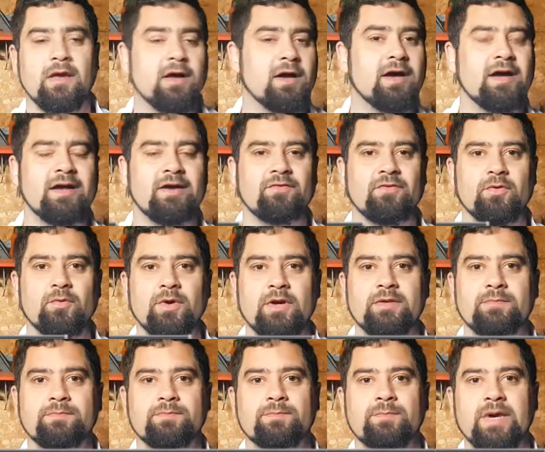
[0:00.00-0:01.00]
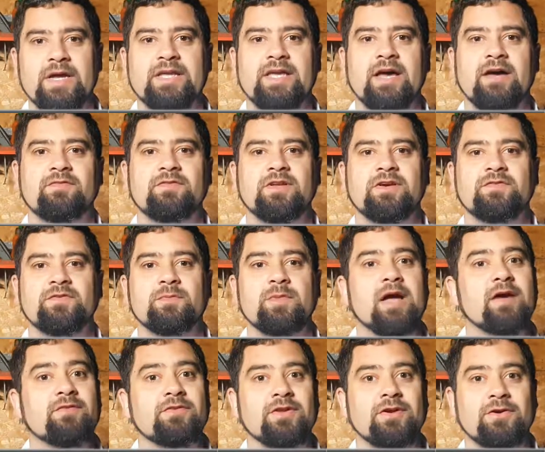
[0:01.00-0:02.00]
Hi everyone, Mike Avelar from
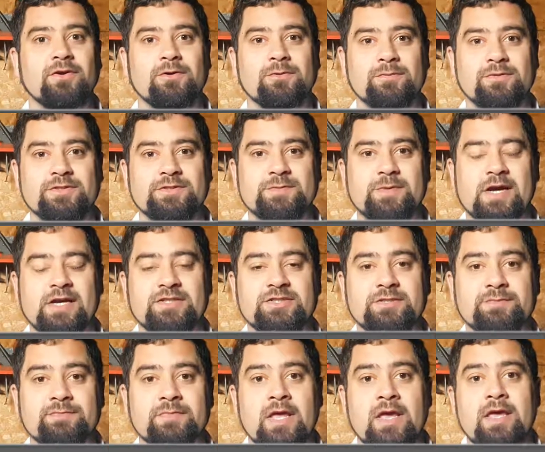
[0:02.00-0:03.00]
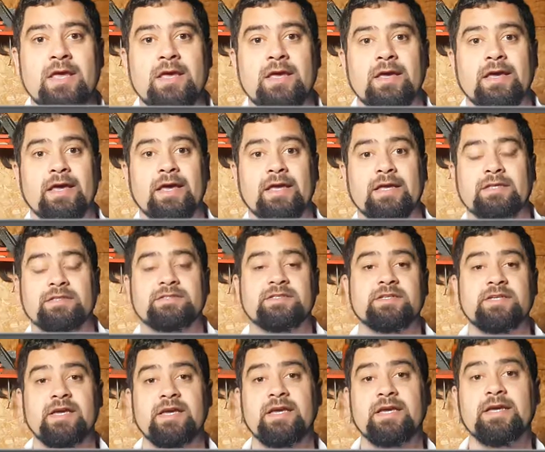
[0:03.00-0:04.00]
Avelar Home Inspection. And
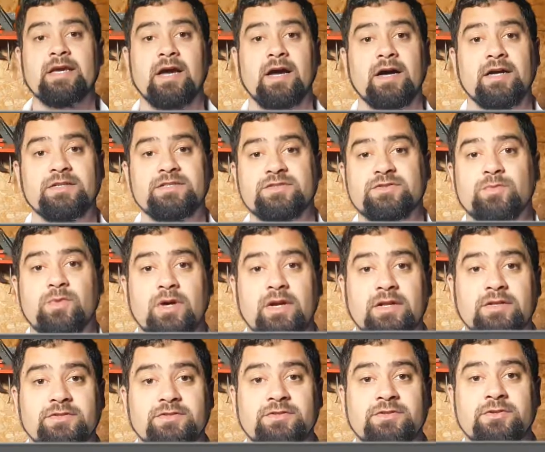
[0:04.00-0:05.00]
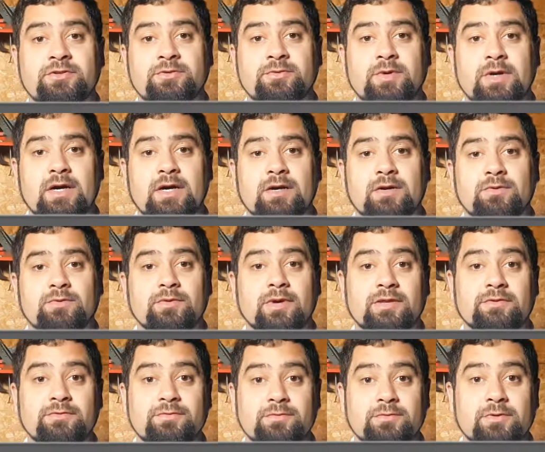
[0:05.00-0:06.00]
today I just wanted to
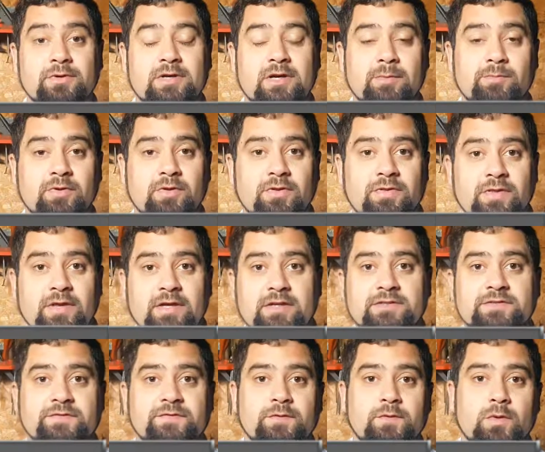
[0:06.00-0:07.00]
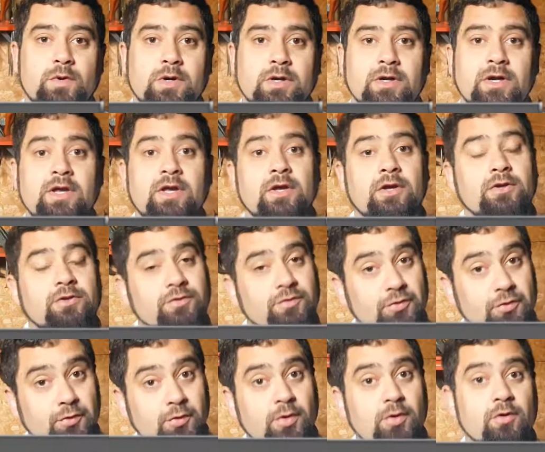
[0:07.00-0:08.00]
run through a couple of things for
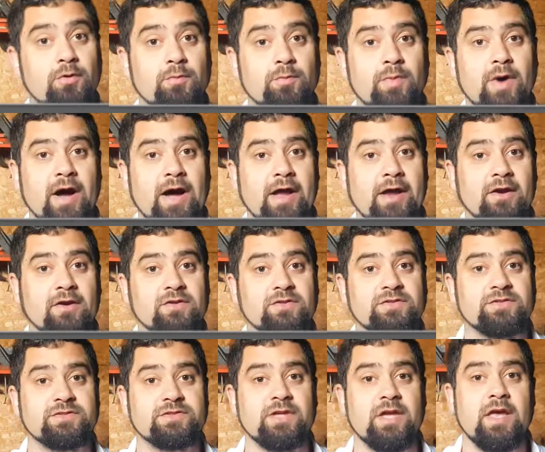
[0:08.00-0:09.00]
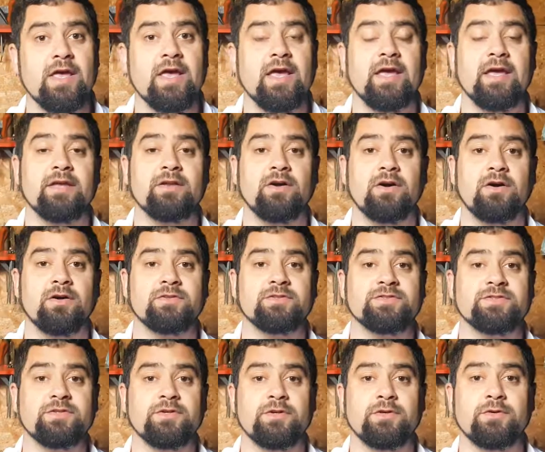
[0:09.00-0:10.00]
new home buyers and
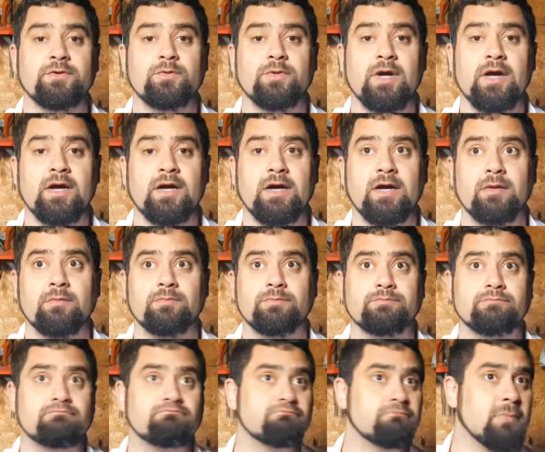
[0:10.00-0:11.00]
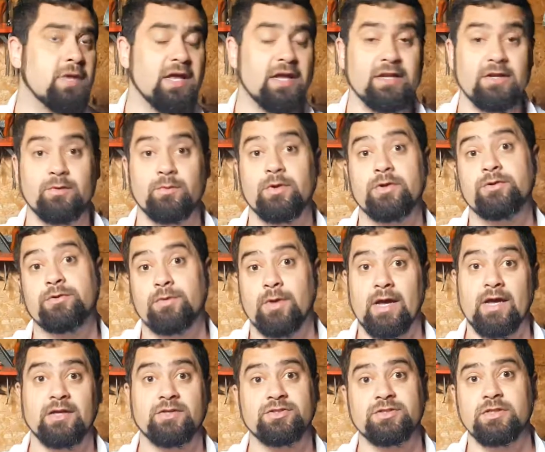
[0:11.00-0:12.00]
also anyone who
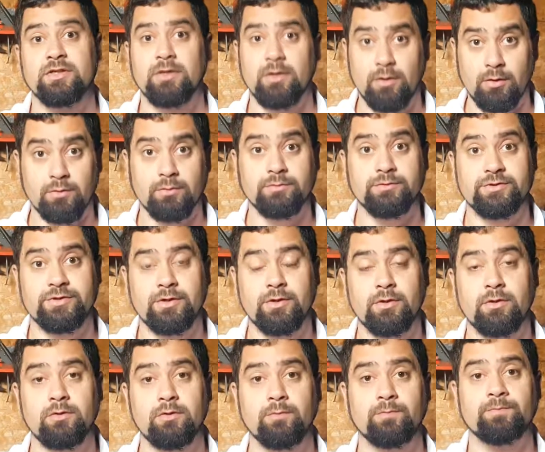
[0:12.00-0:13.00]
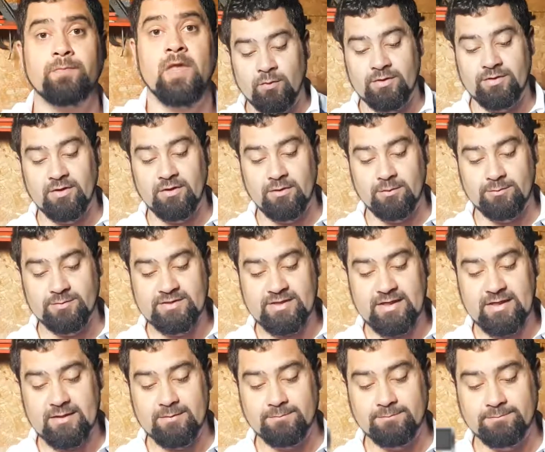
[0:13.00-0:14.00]
actually owns a home with the home
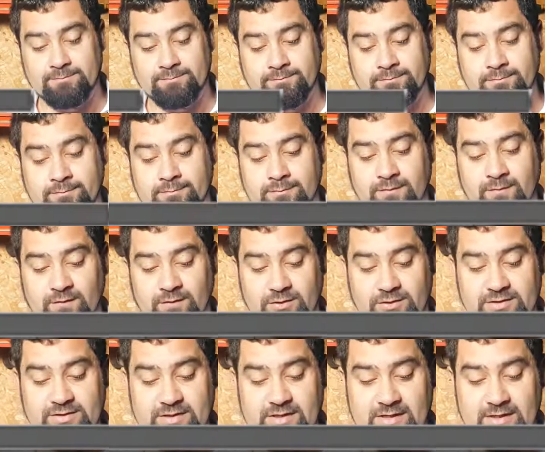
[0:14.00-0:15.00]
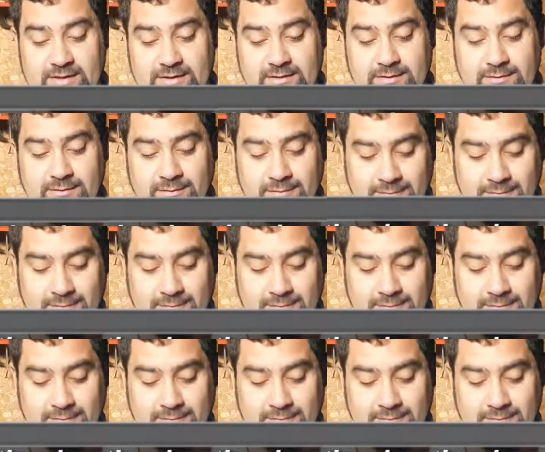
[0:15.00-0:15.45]
setup. First thing